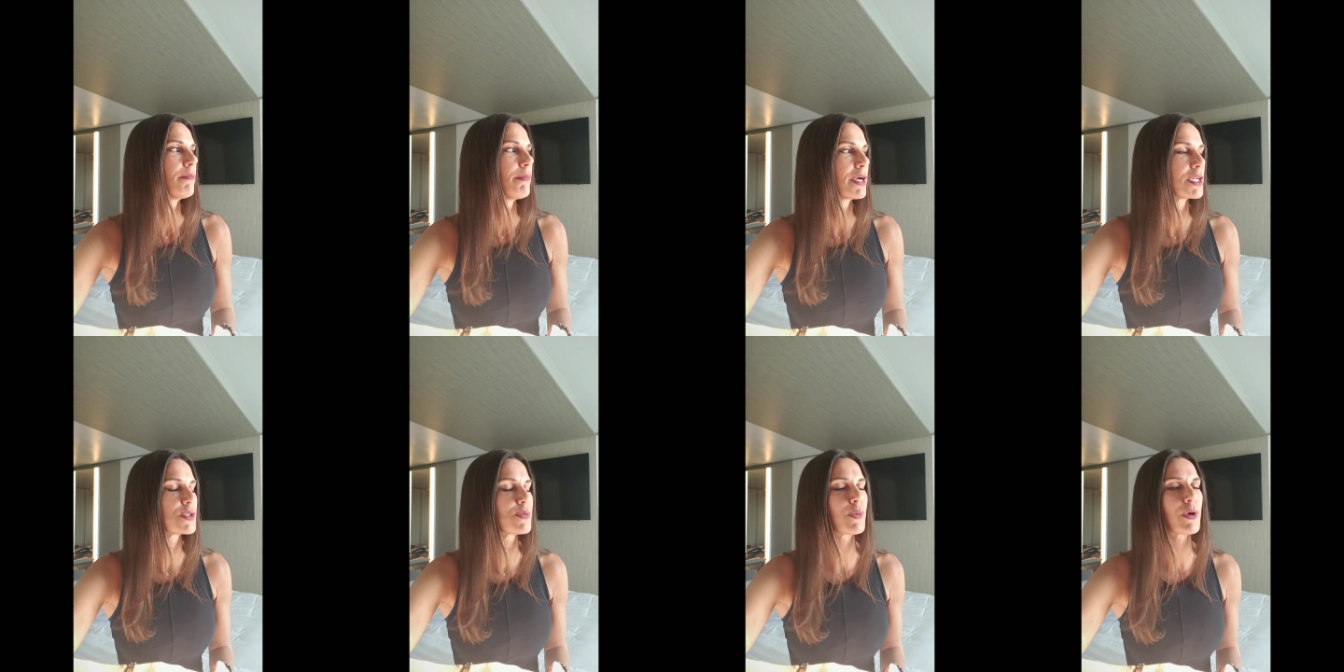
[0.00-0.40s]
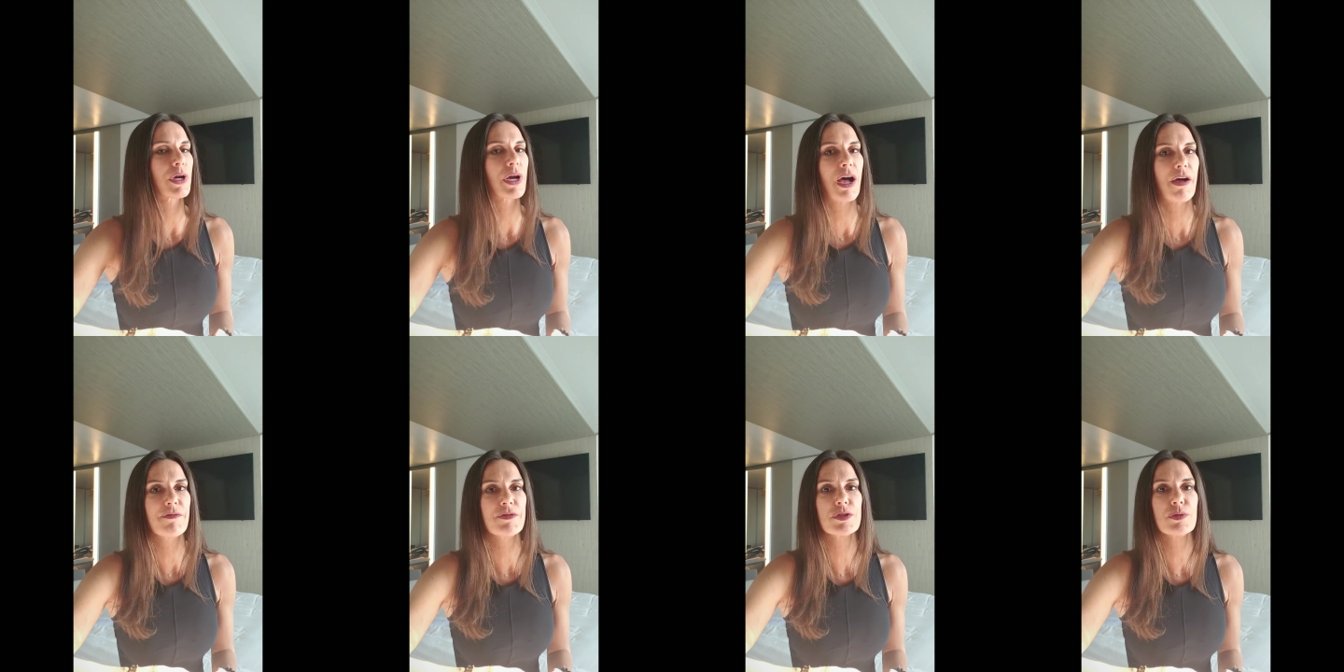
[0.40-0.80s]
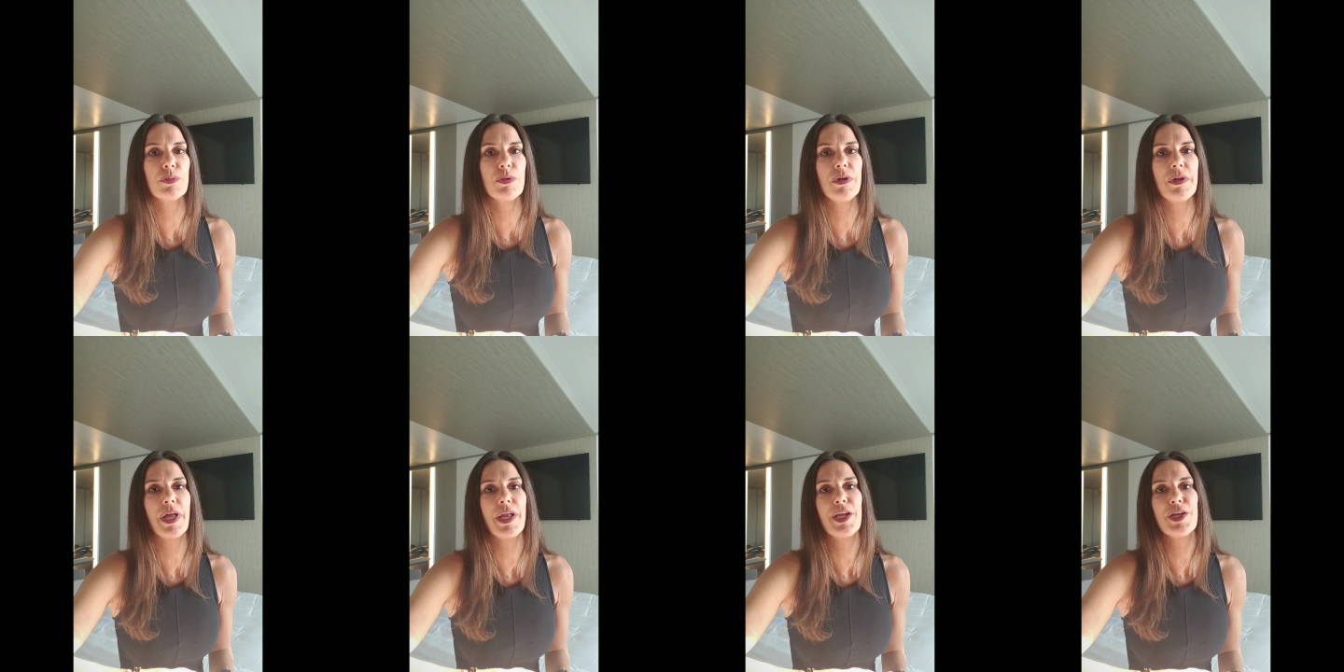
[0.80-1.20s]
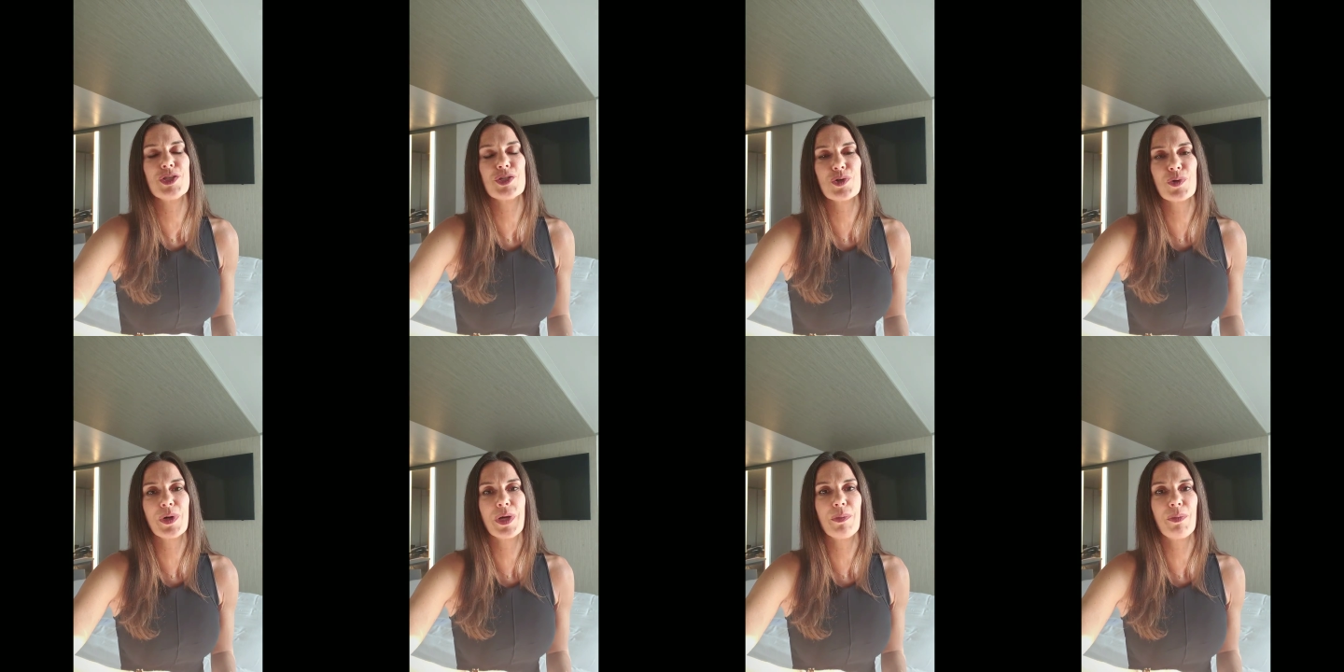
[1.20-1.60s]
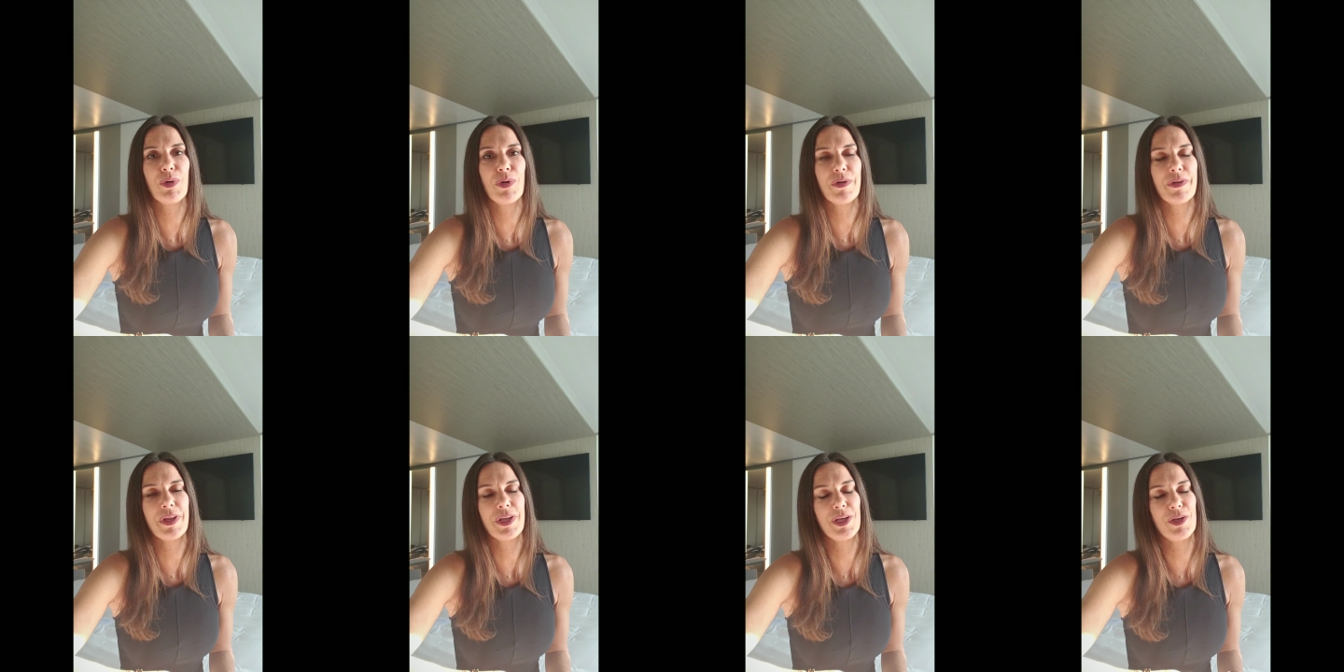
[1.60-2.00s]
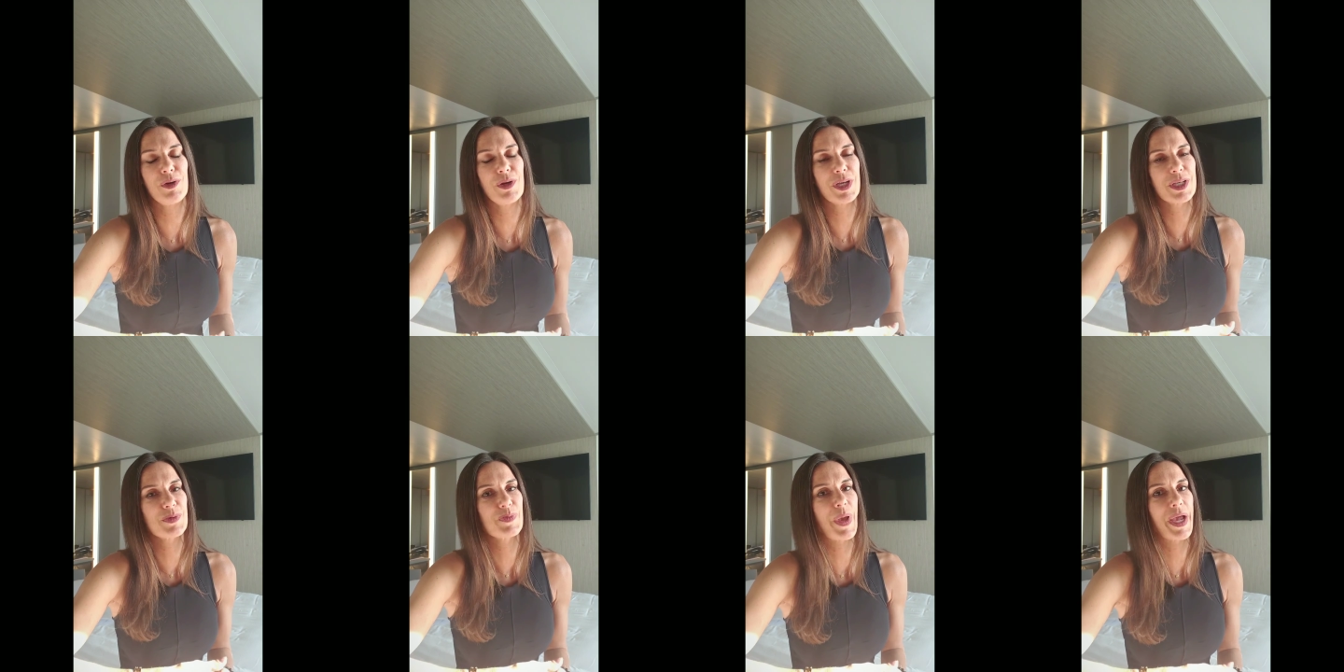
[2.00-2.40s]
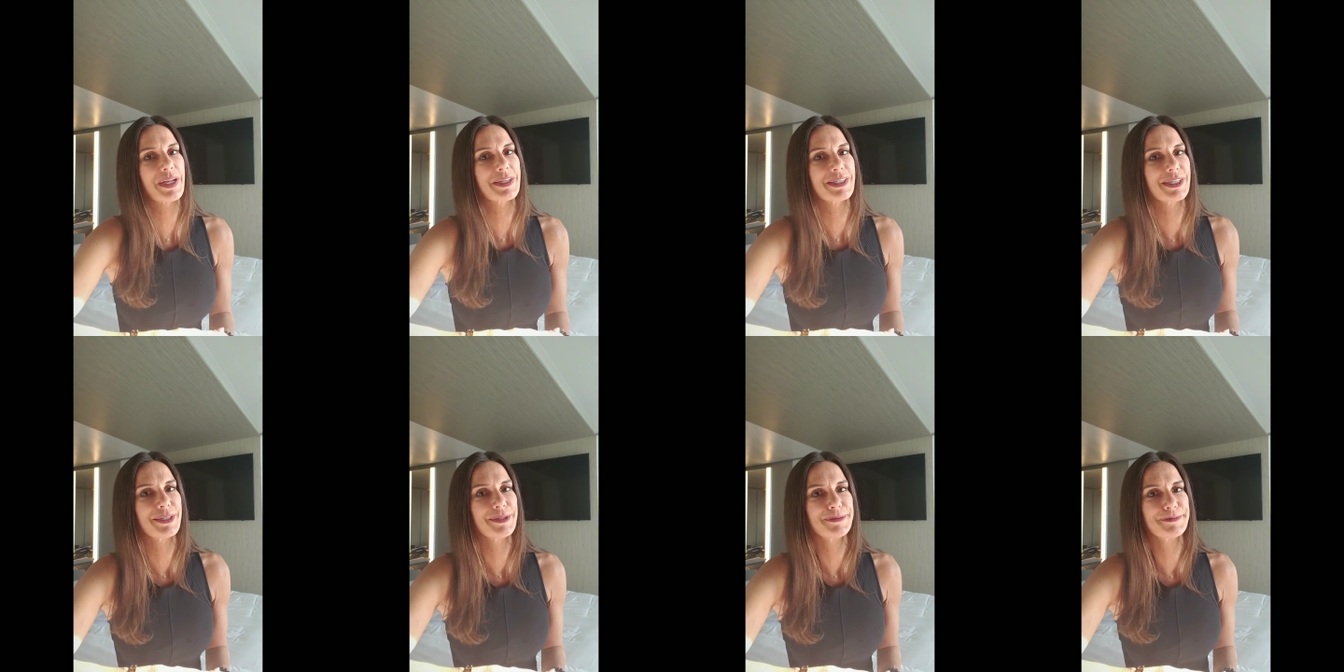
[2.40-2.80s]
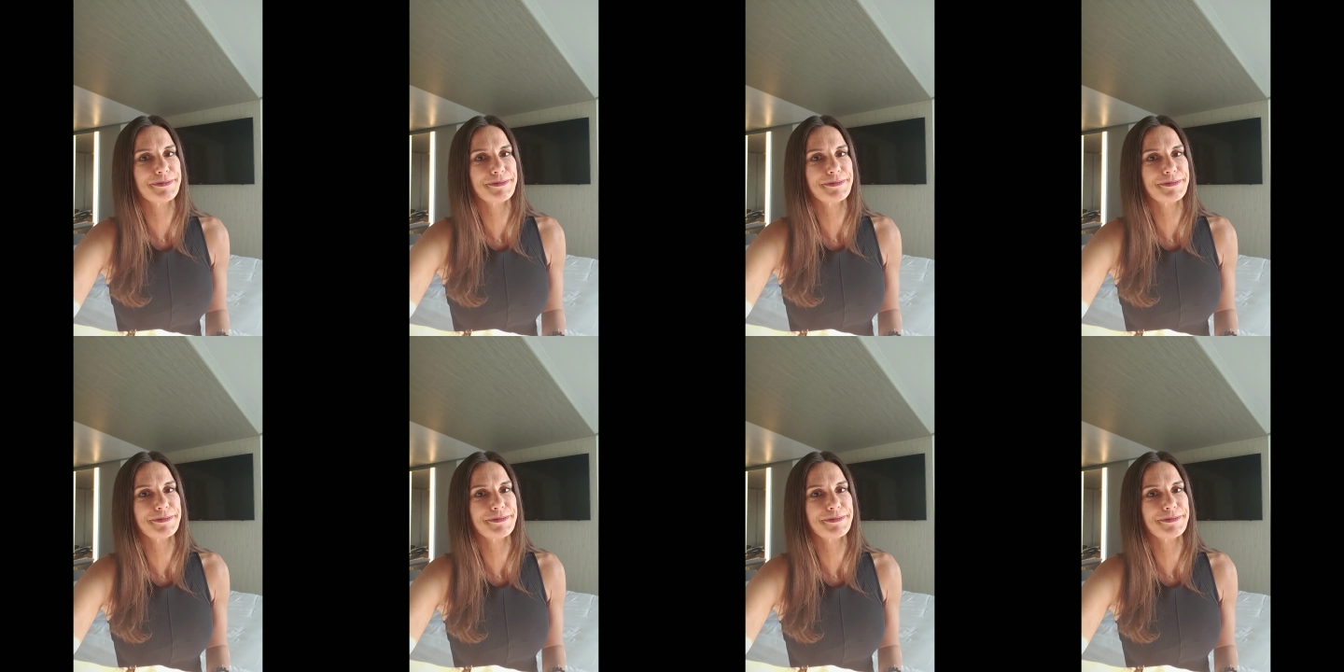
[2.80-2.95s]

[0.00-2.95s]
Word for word: much more comfortable and enjoyable than you'd expect.